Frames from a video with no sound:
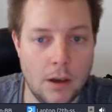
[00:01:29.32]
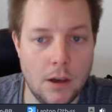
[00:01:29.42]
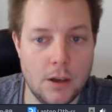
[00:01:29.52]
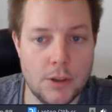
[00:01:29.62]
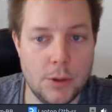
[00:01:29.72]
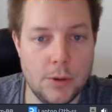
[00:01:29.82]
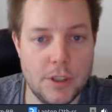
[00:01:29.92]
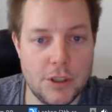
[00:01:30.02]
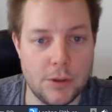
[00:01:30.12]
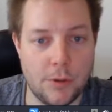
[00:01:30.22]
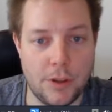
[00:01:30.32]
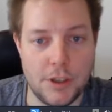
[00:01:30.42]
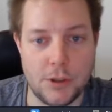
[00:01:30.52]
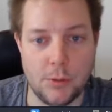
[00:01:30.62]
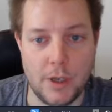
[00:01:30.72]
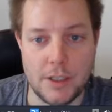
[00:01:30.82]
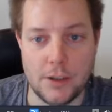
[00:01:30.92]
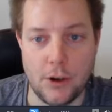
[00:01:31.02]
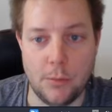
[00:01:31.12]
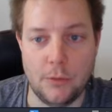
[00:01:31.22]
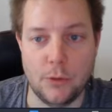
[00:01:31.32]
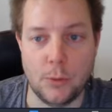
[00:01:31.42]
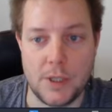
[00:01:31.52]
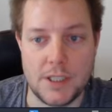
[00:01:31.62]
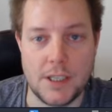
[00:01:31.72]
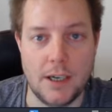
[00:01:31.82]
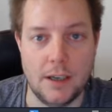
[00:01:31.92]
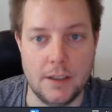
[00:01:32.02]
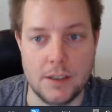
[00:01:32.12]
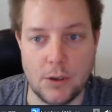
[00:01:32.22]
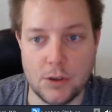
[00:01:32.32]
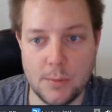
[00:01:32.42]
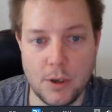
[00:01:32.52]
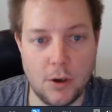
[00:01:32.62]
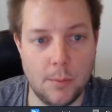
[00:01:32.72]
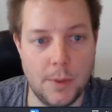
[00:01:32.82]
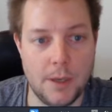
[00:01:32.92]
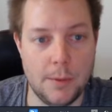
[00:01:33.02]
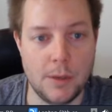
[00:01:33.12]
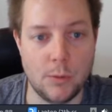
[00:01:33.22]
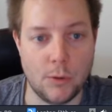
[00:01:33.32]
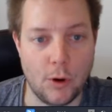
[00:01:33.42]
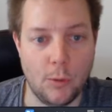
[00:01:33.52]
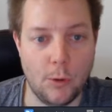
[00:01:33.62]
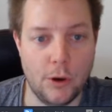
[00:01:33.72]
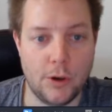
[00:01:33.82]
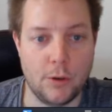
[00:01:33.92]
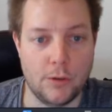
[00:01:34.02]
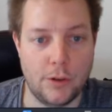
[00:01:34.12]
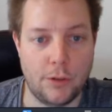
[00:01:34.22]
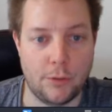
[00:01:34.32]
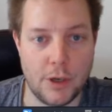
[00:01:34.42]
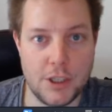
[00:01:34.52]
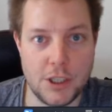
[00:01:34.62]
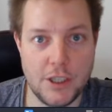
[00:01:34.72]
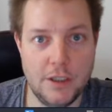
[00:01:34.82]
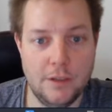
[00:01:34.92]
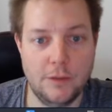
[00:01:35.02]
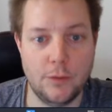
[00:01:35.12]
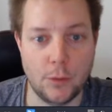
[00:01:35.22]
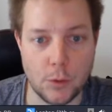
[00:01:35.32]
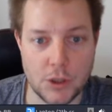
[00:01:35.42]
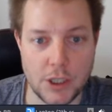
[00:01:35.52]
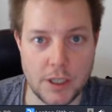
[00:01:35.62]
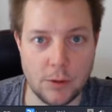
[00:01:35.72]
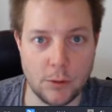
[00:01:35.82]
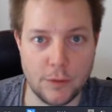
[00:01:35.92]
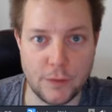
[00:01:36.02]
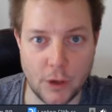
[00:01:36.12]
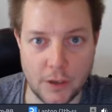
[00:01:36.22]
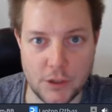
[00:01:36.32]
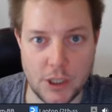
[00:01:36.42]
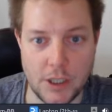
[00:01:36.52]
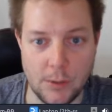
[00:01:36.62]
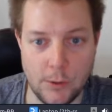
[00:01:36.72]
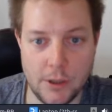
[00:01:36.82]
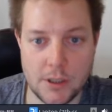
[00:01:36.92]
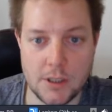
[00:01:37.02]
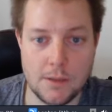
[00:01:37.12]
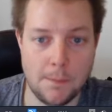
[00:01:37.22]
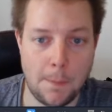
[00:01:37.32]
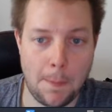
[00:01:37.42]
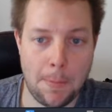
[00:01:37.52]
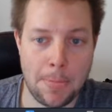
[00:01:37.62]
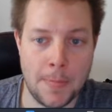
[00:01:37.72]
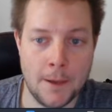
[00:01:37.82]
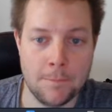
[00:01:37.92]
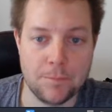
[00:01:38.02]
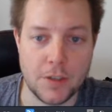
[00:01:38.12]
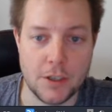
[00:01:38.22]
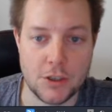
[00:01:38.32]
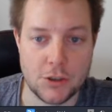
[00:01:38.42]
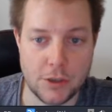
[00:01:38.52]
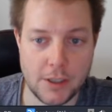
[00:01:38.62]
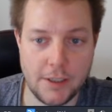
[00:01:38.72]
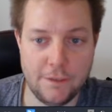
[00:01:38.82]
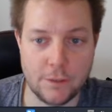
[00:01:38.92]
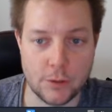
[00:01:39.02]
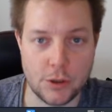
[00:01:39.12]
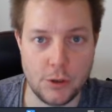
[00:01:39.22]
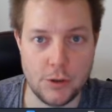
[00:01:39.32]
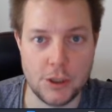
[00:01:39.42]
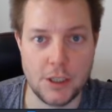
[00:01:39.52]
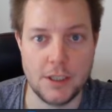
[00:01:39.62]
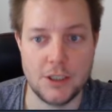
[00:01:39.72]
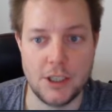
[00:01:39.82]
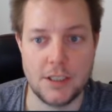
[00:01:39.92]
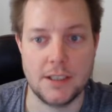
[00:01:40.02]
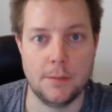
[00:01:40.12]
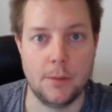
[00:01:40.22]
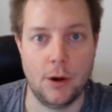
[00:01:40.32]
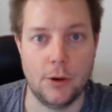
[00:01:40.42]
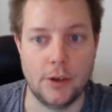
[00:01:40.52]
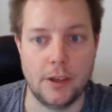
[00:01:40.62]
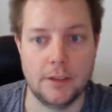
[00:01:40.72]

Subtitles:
Two additional things you will need to know before we start is Osmocom-BB will not work on 3G, 4G or 5G networks. It is strictly for 2G GSM only.